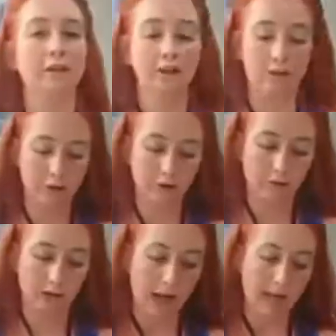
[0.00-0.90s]
that
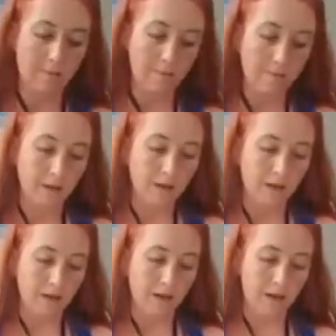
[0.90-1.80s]
shows that.
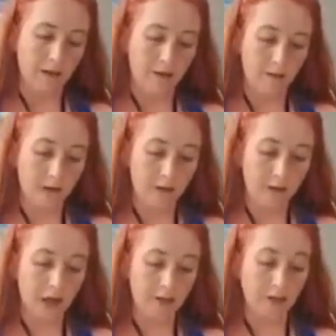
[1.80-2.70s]
Um, and,
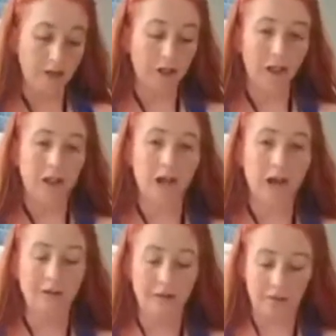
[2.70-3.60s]
and that she
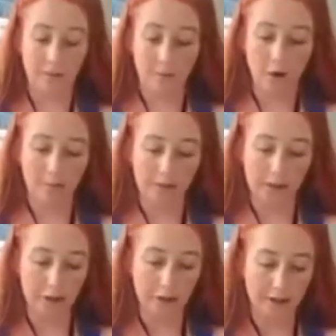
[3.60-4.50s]
saw this from her
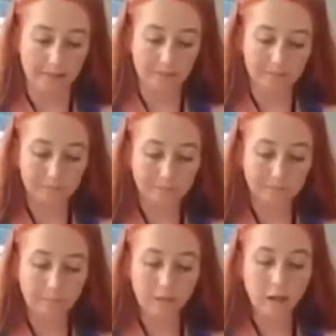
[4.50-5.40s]
position.
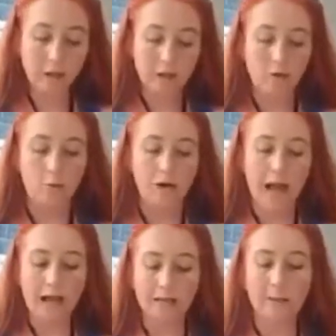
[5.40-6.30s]
When
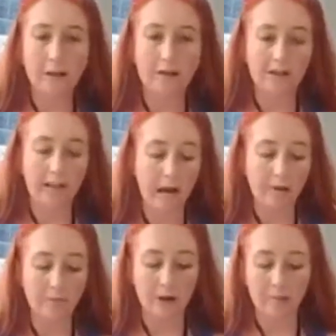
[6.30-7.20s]
asked about the
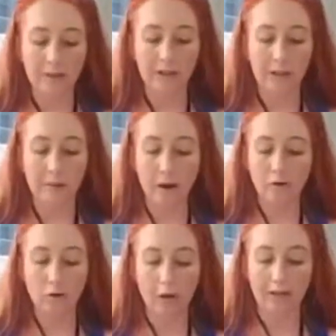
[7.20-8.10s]
time frame, she said about
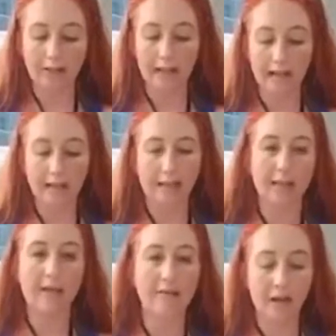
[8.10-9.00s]
twenty seconds,
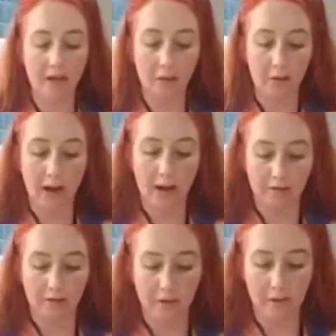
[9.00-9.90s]
and then he went out of
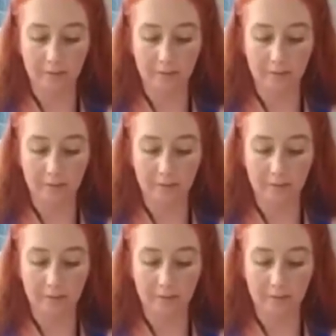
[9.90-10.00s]
view.